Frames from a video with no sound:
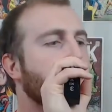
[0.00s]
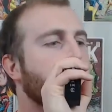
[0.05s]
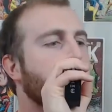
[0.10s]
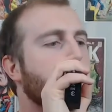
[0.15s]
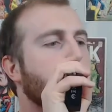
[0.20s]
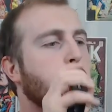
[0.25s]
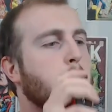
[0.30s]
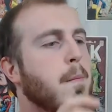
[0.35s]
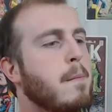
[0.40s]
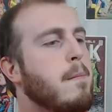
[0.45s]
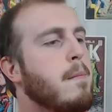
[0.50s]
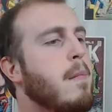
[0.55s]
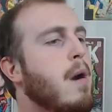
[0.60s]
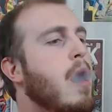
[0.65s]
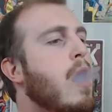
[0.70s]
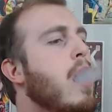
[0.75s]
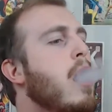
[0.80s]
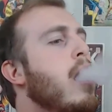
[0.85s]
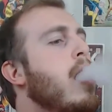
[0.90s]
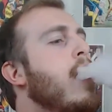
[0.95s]

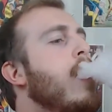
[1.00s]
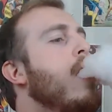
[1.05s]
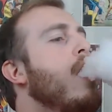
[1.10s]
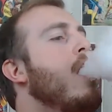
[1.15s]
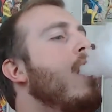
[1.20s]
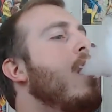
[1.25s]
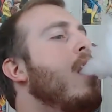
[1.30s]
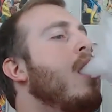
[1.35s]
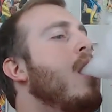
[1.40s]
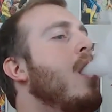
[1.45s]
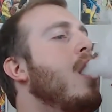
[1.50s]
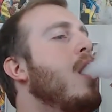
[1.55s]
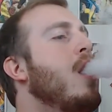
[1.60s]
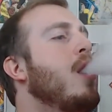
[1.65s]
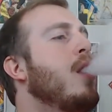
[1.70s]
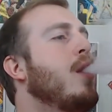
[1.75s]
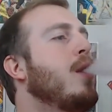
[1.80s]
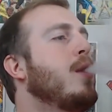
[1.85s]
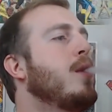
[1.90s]
Nothing is said.